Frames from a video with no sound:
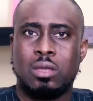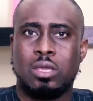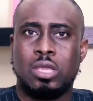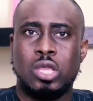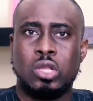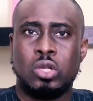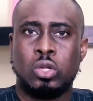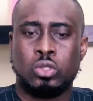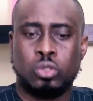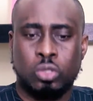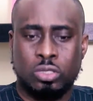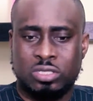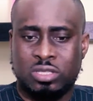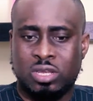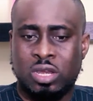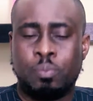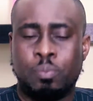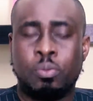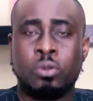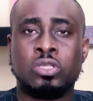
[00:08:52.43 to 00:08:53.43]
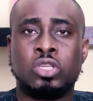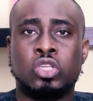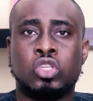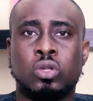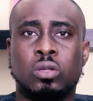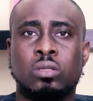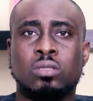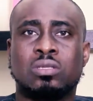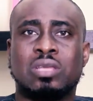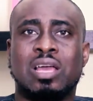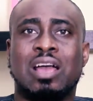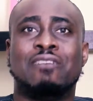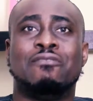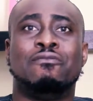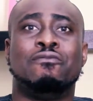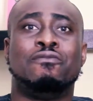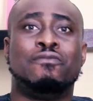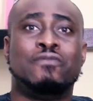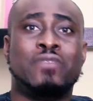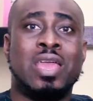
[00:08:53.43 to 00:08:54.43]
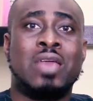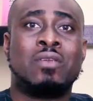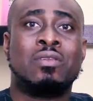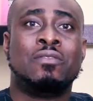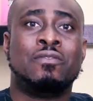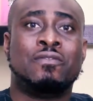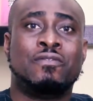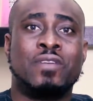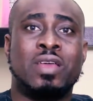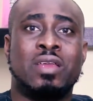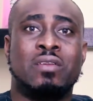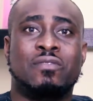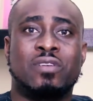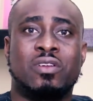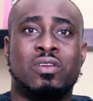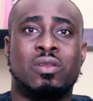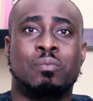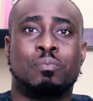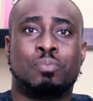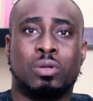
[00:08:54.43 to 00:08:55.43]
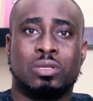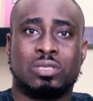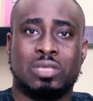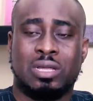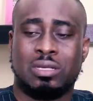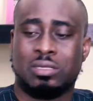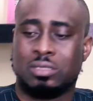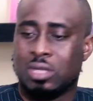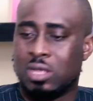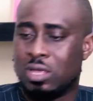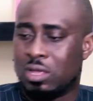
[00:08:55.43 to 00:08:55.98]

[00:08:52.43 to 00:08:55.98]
You know, those 3 positions are very, very, very important.